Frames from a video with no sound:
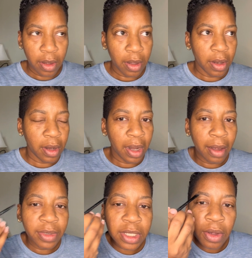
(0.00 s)
And now I'm
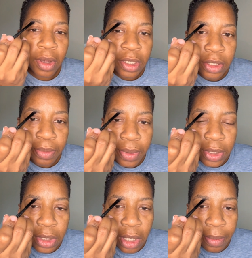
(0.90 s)
just going to
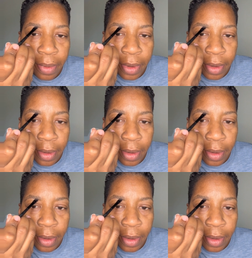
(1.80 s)
push upward